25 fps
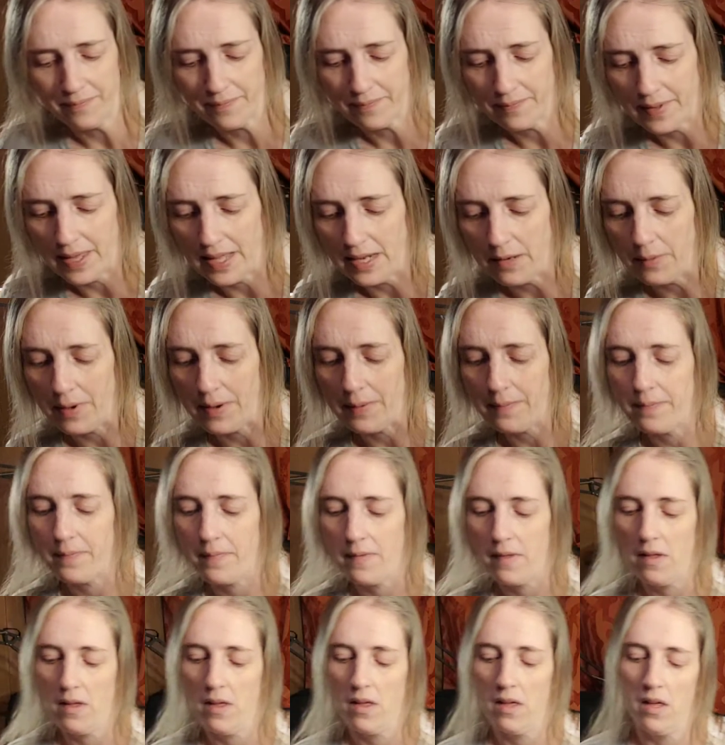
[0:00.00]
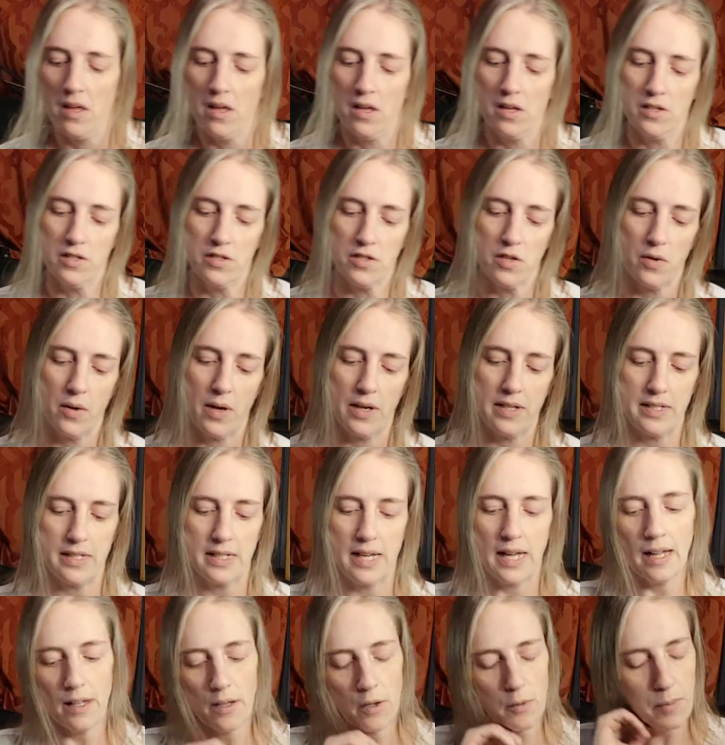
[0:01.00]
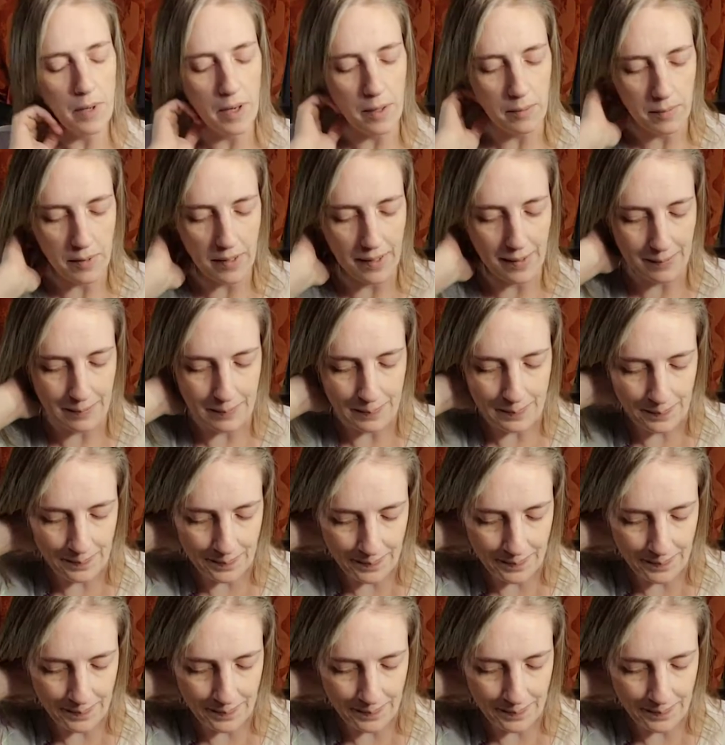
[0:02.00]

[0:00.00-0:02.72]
Anyway, so I did Hello Pumpkin.